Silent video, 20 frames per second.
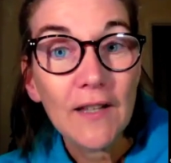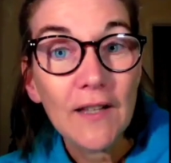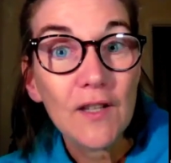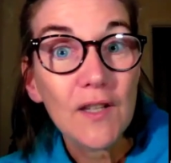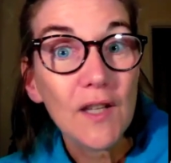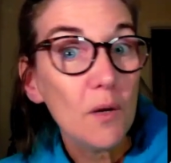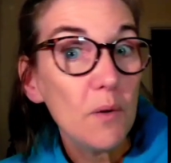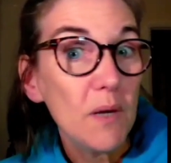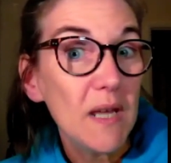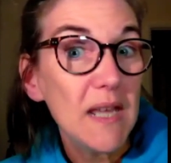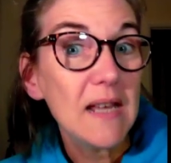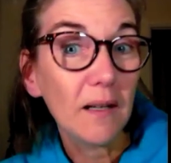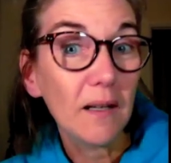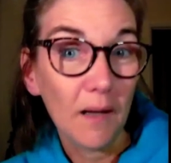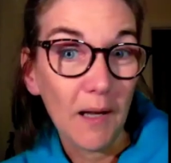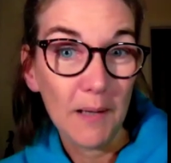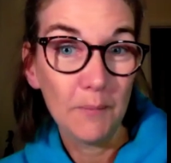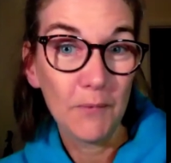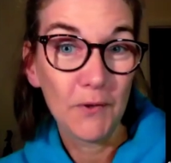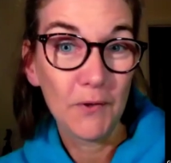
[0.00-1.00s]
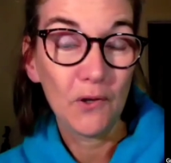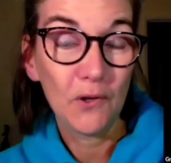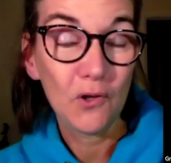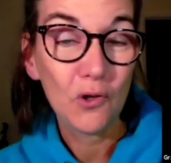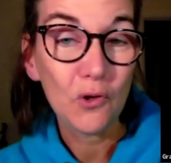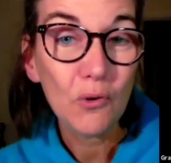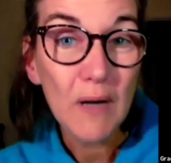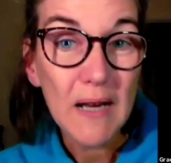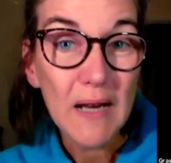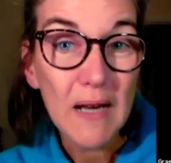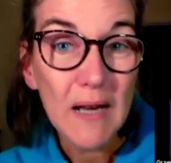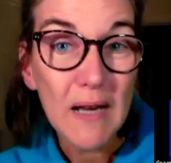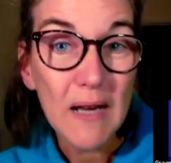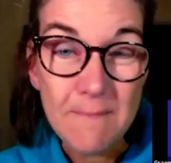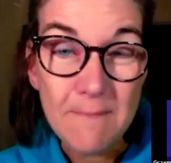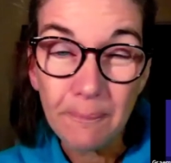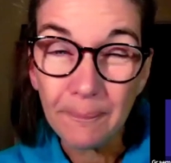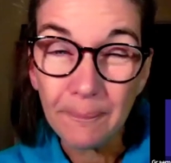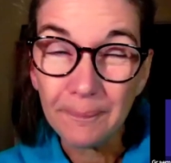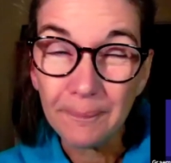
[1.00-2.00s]
And so he climbs a
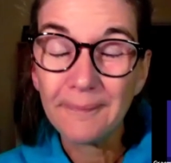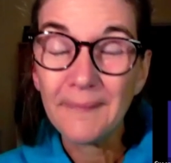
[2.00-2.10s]
tree.